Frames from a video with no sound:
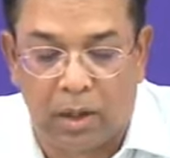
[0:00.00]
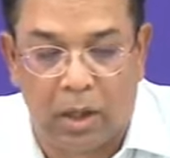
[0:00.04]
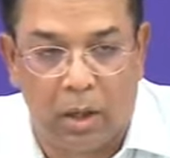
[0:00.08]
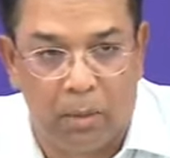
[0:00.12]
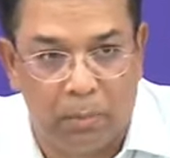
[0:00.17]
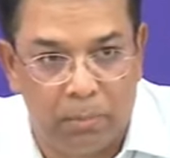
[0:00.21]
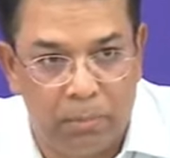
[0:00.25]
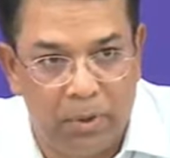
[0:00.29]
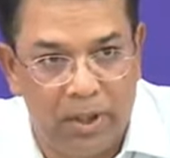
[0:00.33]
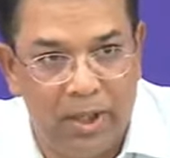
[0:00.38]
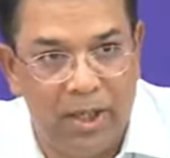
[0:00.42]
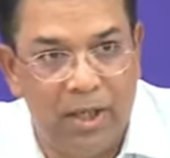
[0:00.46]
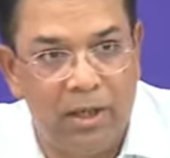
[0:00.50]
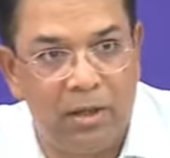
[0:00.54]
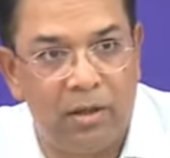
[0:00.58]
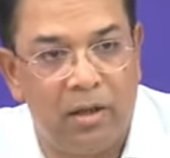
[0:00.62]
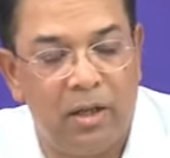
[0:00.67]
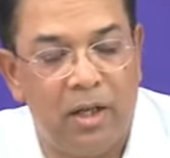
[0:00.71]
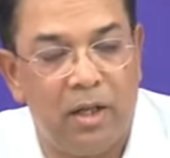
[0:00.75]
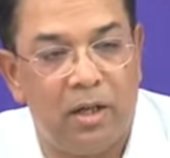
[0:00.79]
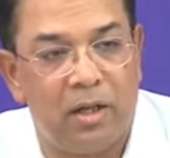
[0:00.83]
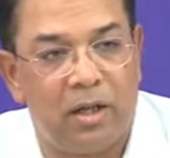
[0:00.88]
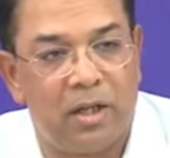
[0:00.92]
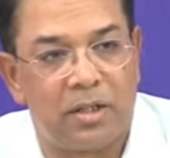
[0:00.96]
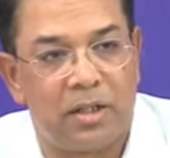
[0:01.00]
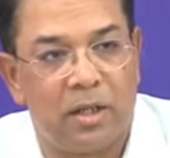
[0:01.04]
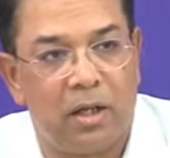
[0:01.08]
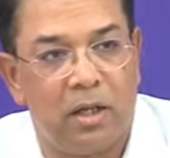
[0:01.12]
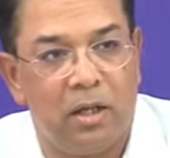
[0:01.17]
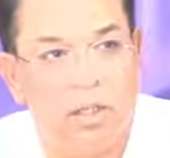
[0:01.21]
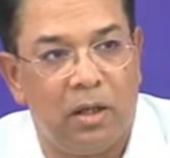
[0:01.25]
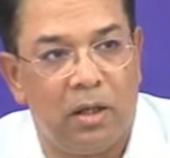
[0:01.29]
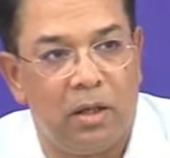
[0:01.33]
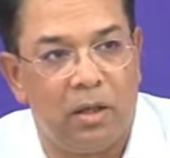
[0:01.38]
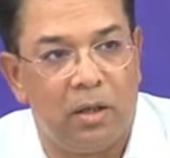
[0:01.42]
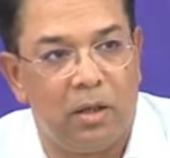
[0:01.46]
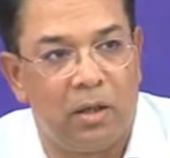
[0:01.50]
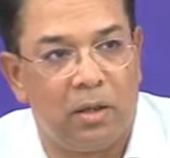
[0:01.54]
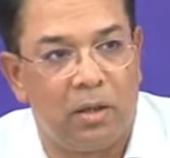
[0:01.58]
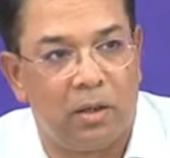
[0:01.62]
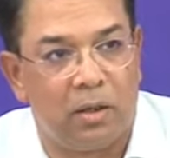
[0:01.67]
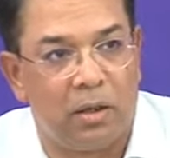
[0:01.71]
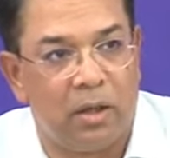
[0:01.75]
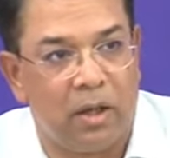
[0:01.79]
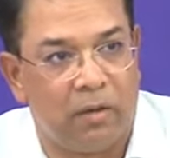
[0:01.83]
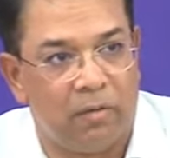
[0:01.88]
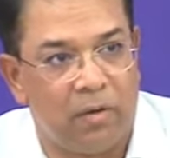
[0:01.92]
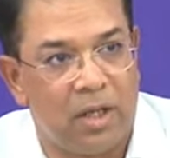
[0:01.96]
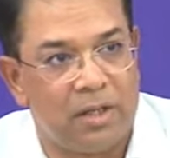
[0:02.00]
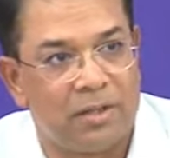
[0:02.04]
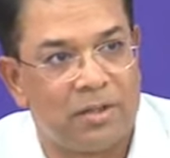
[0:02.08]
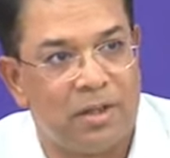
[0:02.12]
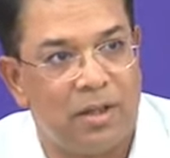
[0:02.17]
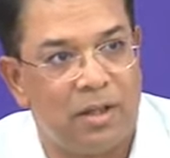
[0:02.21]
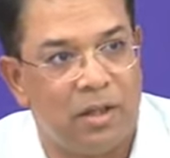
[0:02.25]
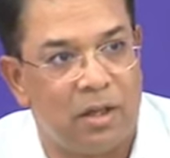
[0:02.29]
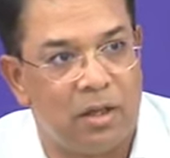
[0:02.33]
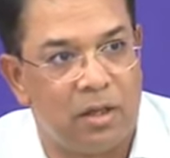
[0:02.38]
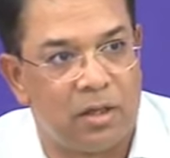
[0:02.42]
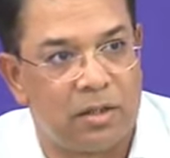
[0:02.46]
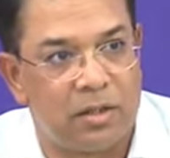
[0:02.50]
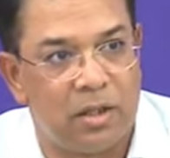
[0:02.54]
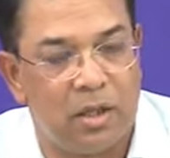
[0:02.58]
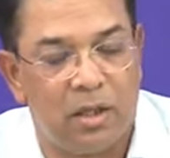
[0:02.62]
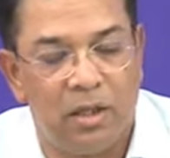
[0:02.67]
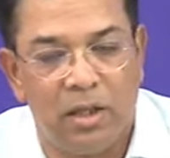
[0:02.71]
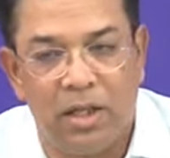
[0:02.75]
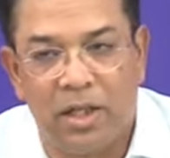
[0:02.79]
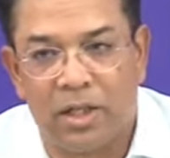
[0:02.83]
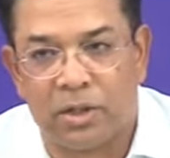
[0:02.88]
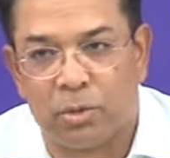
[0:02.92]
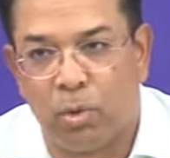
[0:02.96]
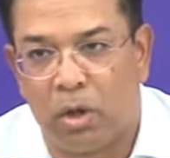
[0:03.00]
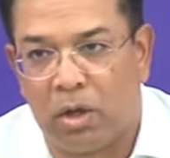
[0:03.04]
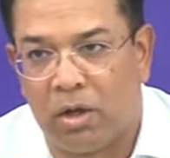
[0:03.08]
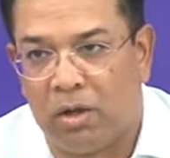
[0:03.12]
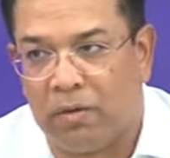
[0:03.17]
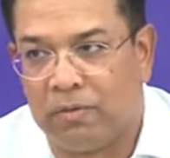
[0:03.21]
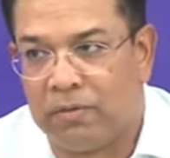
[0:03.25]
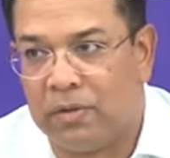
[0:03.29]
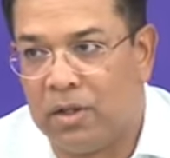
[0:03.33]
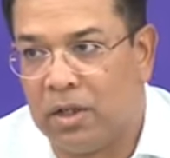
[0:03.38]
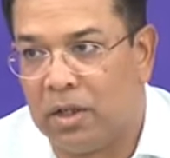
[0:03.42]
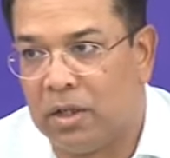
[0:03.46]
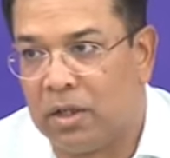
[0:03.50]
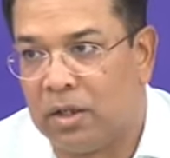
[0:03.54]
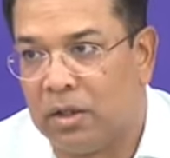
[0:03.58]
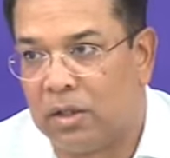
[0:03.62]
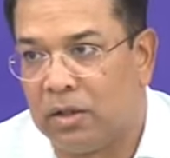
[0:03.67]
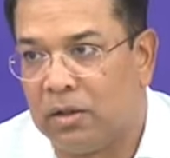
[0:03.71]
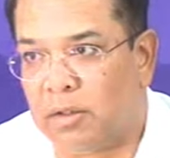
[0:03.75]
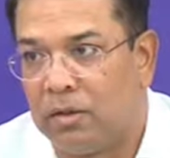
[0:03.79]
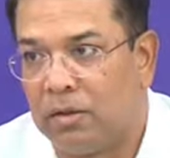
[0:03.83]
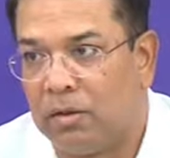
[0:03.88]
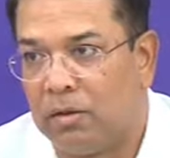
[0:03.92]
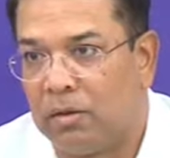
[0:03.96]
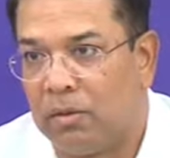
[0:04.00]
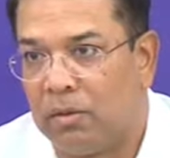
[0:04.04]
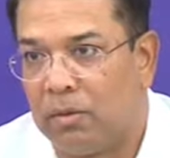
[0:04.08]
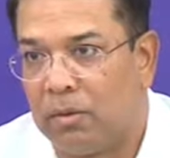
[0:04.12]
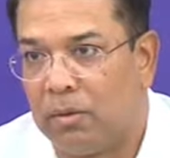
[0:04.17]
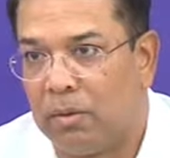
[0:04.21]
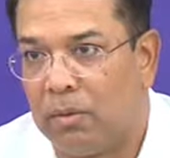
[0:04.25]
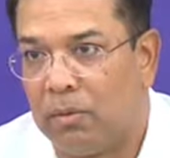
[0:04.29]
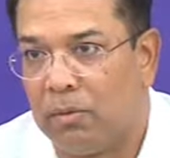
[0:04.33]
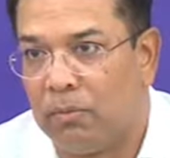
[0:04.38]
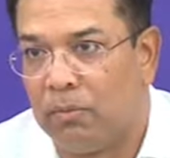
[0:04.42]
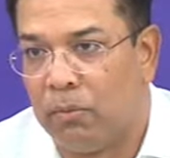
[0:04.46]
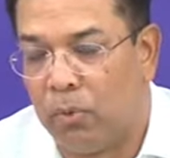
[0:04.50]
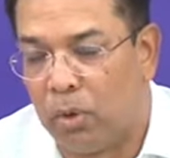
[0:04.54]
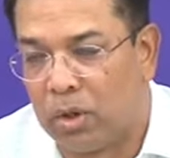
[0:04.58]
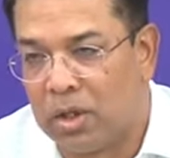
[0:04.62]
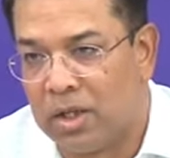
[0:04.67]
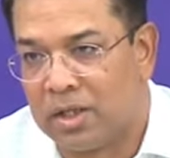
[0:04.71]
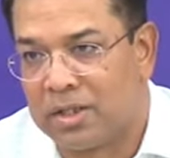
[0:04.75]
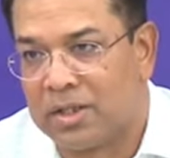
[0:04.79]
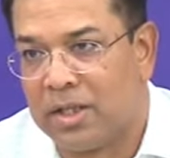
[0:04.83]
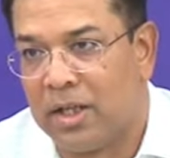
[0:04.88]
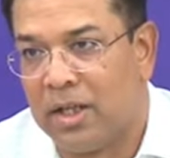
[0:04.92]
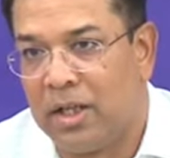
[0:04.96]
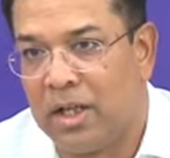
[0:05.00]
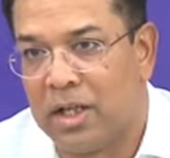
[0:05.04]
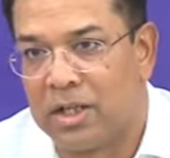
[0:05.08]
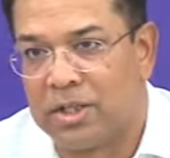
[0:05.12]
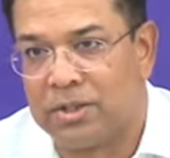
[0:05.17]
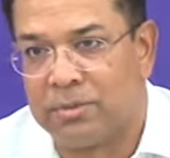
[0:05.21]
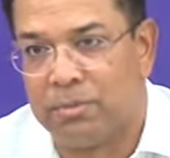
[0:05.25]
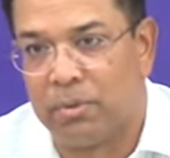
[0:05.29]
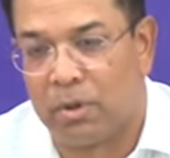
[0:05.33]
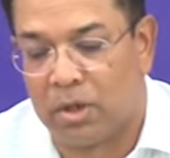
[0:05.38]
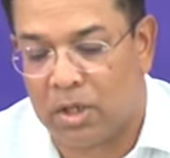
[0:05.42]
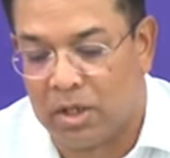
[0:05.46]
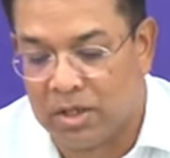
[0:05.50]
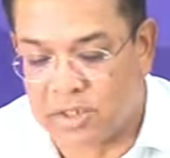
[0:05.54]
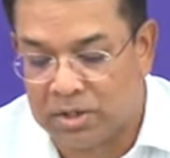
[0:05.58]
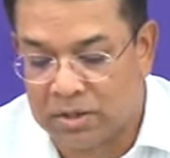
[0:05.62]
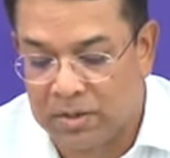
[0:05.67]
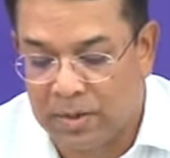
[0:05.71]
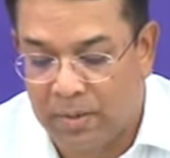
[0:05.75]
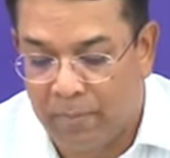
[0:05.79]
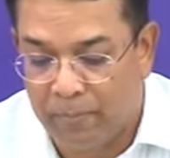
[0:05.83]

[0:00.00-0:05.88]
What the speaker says: Complaint redressal, grievance redressal is one of the focus areas for us.